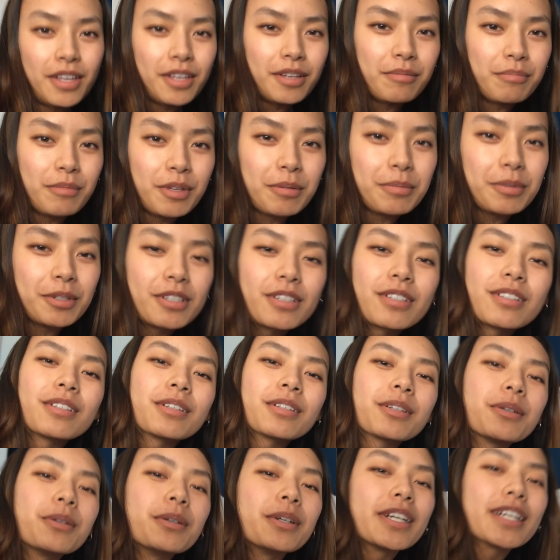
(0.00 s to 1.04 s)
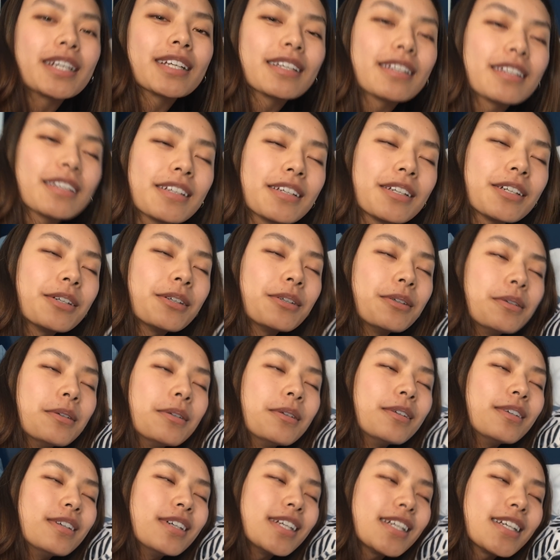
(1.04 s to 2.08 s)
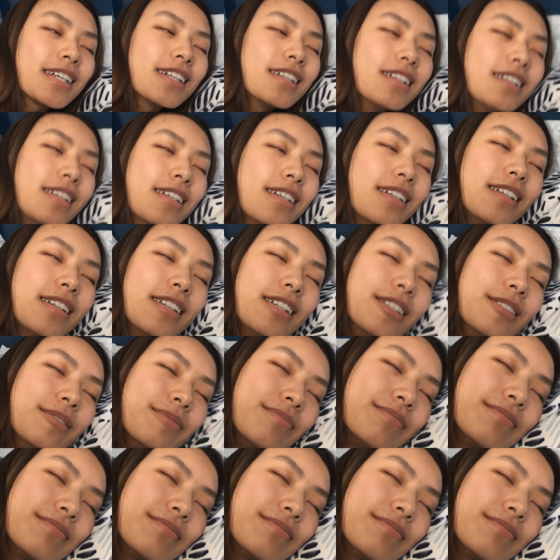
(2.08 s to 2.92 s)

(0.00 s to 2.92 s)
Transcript: Maybe just a quick little...